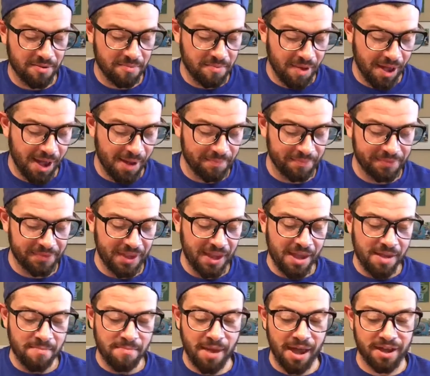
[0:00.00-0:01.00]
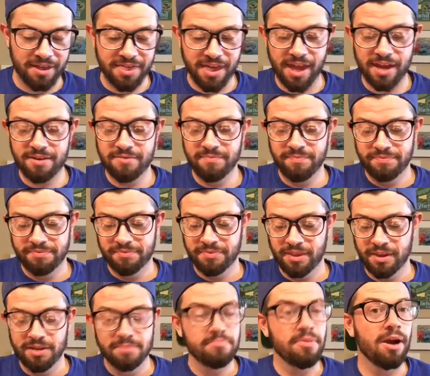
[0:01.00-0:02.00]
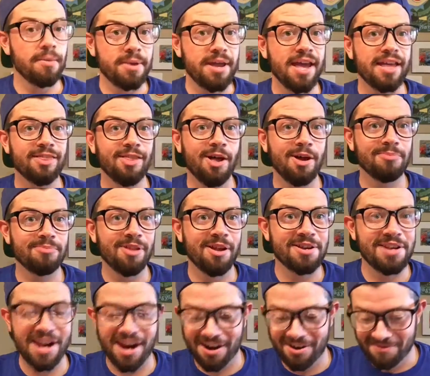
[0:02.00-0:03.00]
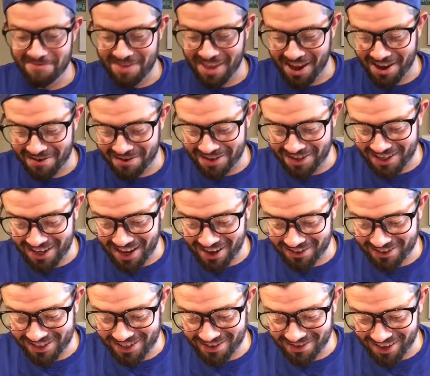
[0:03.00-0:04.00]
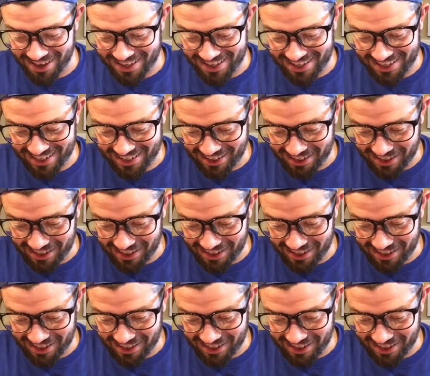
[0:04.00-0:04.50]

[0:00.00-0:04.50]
But back then, Barbie had long blonde hair. That was how she was.